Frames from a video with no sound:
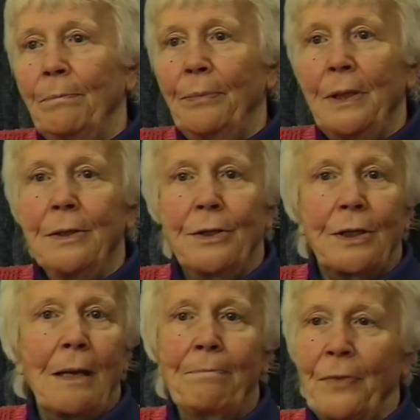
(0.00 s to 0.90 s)
be
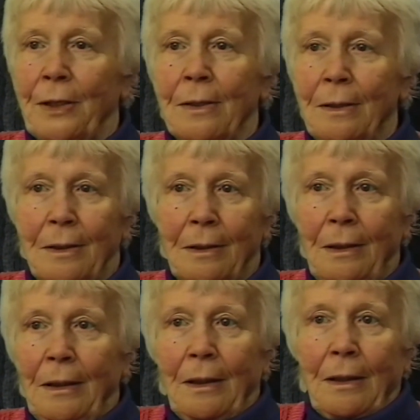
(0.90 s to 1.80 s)
something,
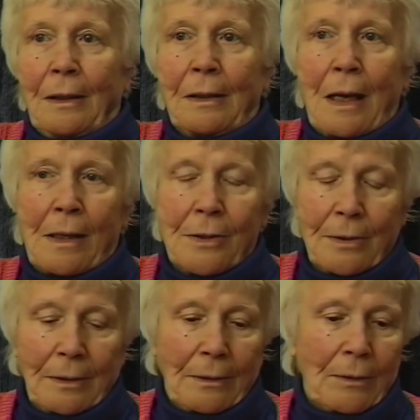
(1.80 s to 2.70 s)
and I
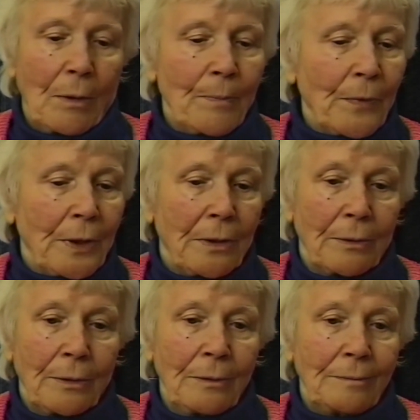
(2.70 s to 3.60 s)
opened the door.